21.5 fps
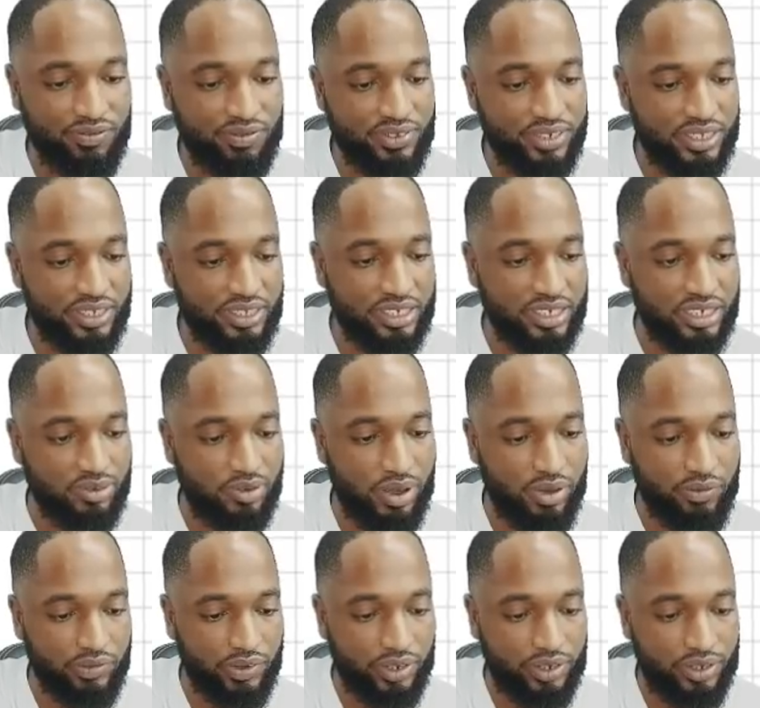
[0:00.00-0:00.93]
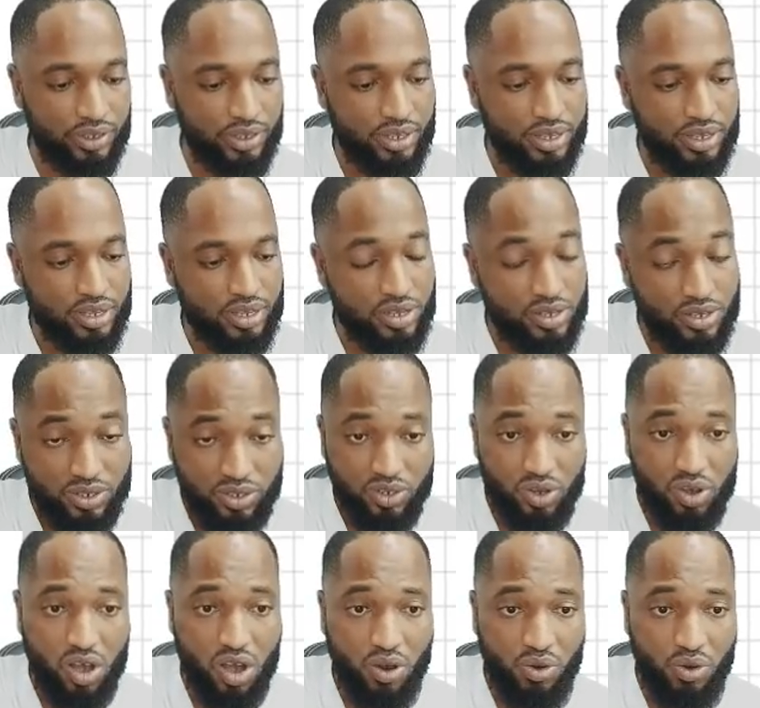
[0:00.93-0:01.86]
13, whatever. So
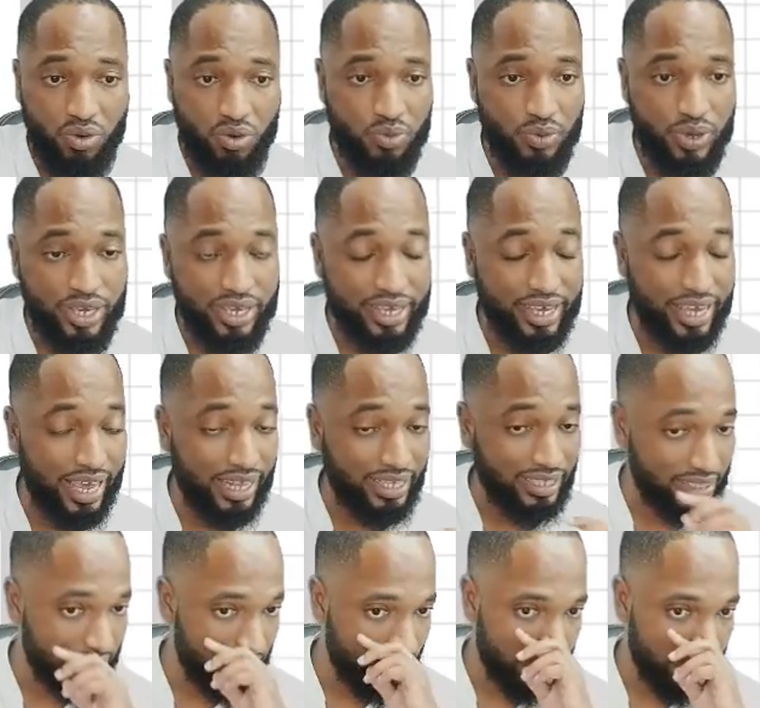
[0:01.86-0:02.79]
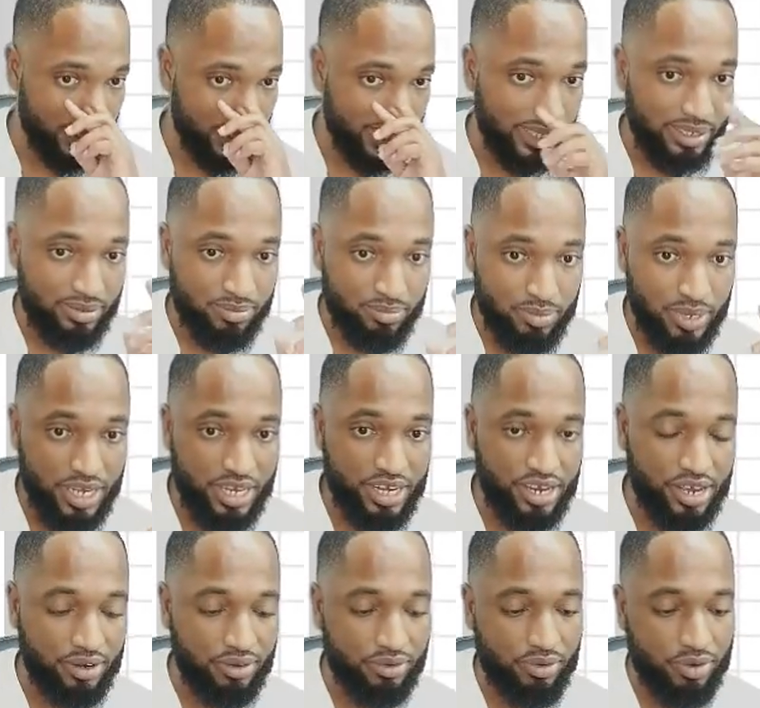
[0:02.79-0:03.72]
how do we get
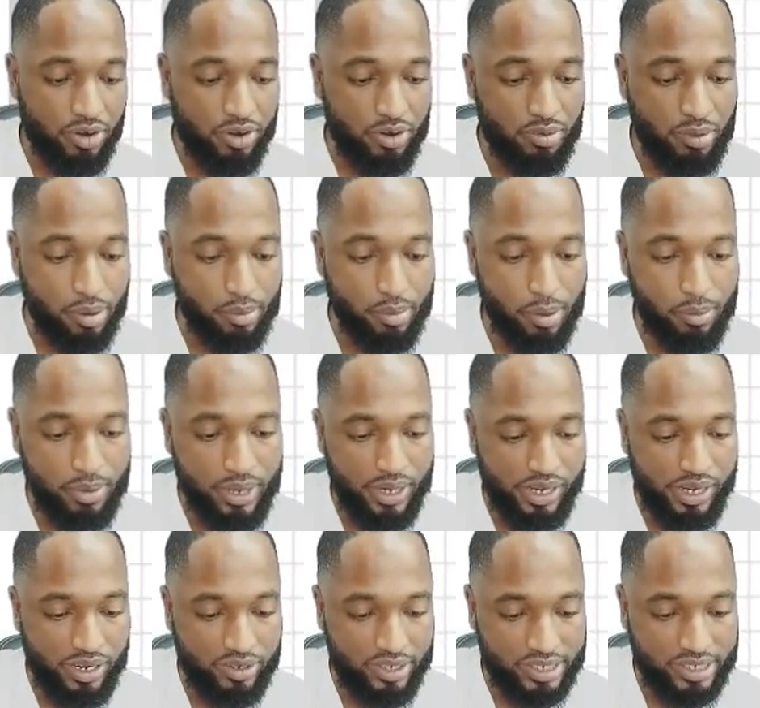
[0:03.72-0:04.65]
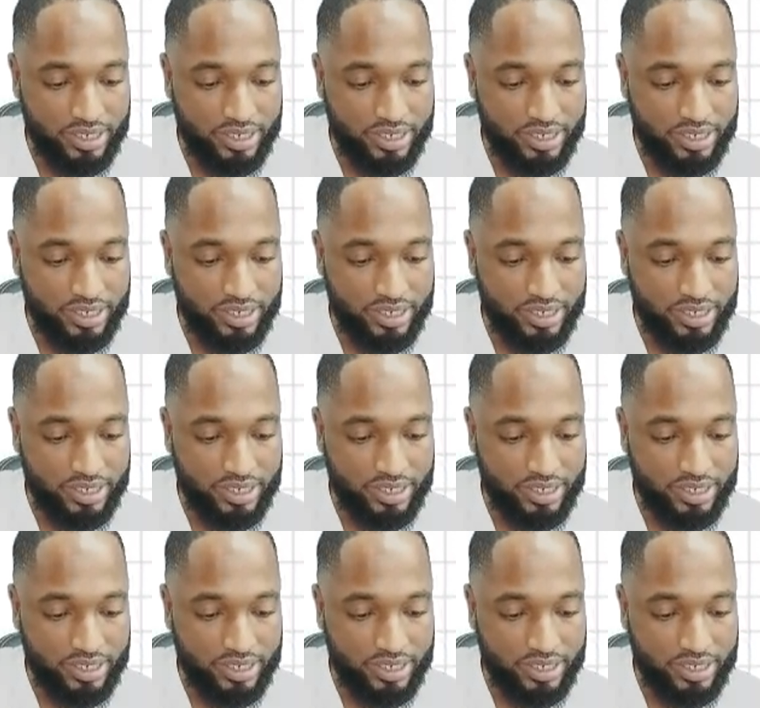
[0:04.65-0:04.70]
median? Remember, median was